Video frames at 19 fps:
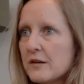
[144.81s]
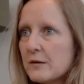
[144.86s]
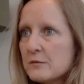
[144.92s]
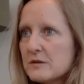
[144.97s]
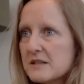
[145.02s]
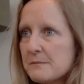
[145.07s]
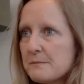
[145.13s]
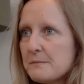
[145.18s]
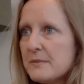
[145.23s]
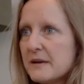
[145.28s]
there
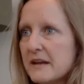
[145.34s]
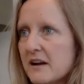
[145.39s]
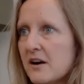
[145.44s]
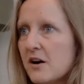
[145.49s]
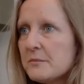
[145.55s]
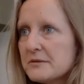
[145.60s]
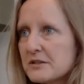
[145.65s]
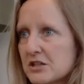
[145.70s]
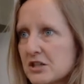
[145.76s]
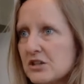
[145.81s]
was a big
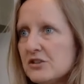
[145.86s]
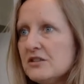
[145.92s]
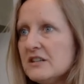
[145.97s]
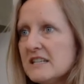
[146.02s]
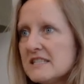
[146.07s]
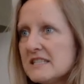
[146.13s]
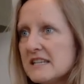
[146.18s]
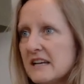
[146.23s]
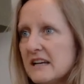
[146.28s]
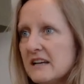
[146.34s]

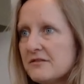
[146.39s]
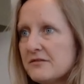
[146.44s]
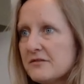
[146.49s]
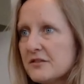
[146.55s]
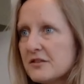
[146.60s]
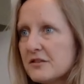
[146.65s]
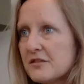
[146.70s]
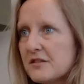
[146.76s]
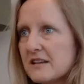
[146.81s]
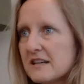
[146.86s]
opportunity
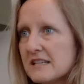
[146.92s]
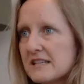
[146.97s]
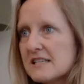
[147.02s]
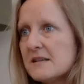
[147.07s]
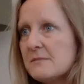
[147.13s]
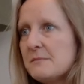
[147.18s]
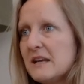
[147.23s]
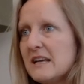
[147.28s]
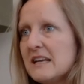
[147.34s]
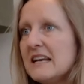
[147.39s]
for this
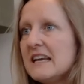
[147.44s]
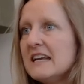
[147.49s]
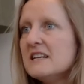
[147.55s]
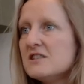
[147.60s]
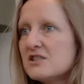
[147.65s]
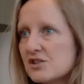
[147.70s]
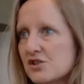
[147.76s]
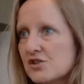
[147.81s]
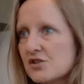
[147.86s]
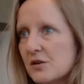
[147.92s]
to be an
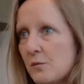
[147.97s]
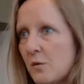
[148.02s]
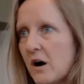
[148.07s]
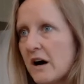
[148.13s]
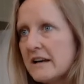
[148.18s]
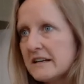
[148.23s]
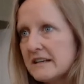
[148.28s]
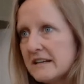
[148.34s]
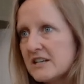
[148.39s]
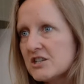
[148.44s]
industry
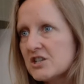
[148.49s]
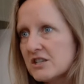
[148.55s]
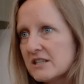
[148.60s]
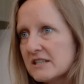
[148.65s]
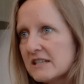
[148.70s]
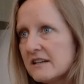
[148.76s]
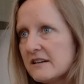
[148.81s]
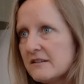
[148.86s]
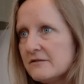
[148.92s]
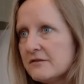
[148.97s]
wide
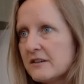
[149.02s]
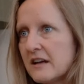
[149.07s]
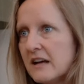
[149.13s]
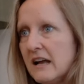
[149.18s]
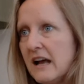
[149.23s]
initiative.